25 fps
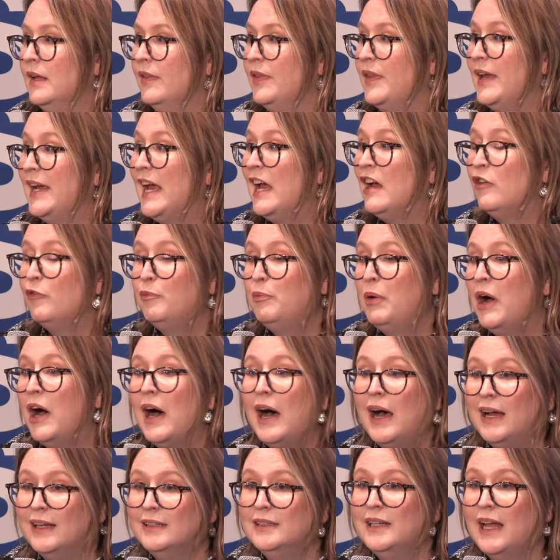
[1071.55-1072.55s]
They have
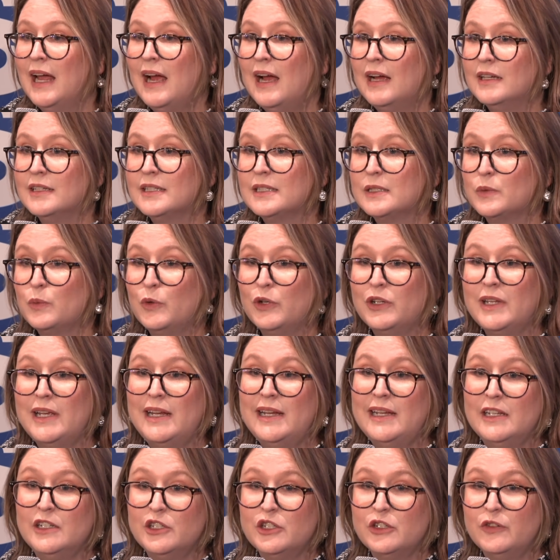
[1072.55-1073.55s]
podcasts where they
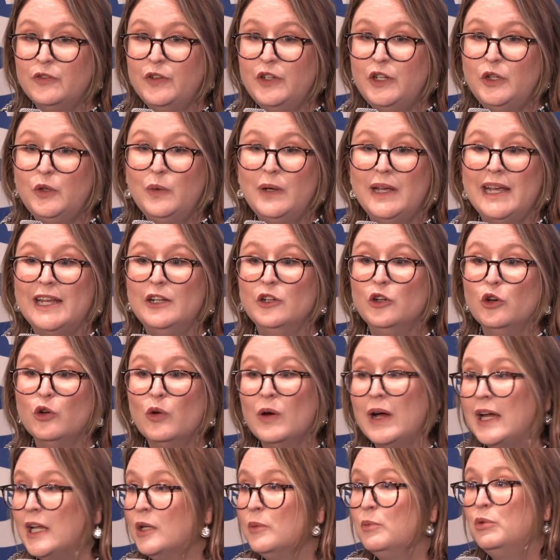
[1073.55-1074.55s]
interview
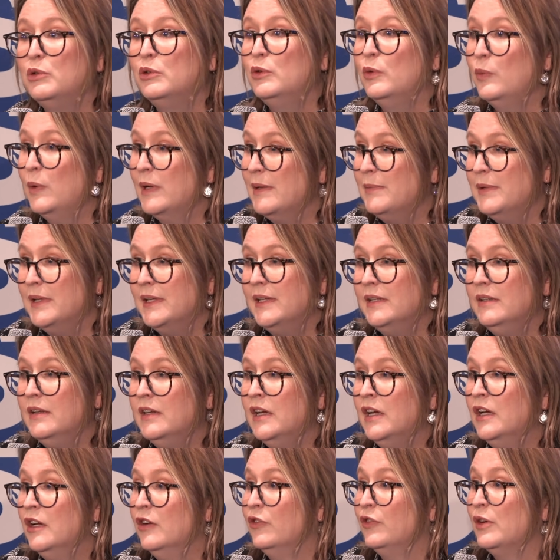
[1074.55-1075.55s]
incredible women
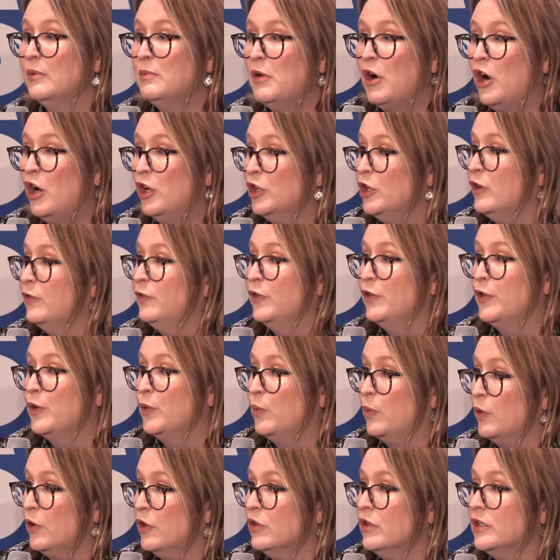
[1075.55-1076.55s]
from all over the
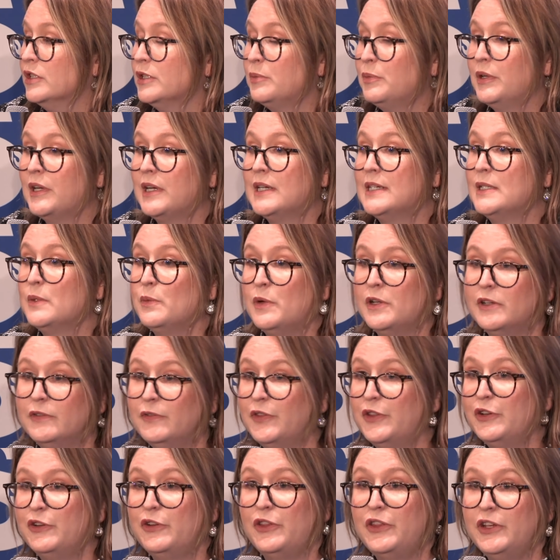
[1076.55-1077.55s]
world, because one
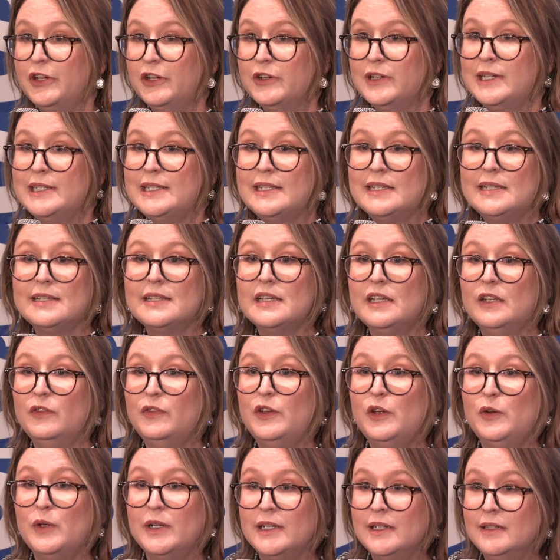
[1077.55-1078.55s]
of their theories is if
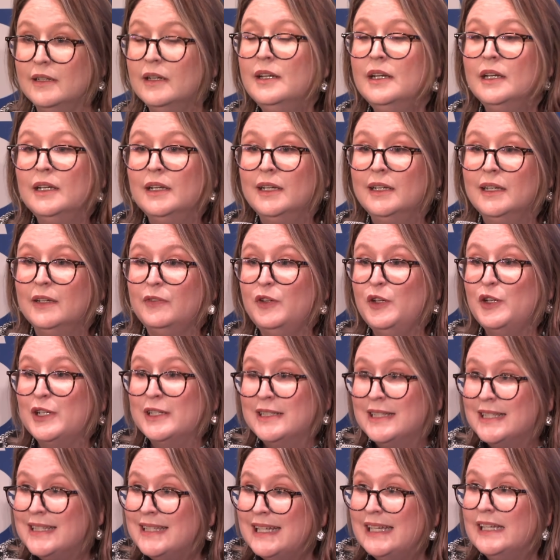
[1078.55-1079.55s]
you can
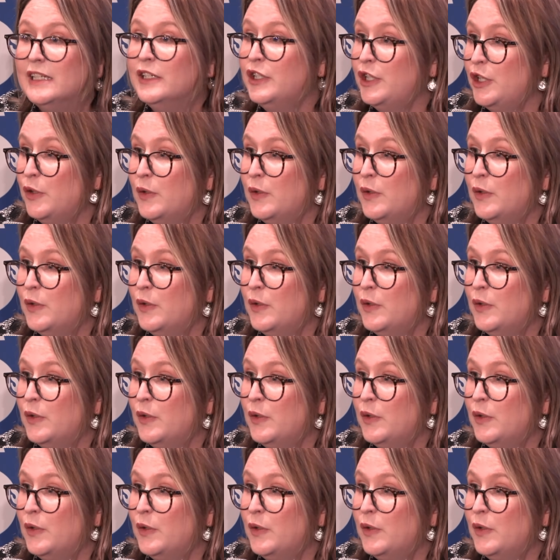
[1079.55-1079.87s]
see it, you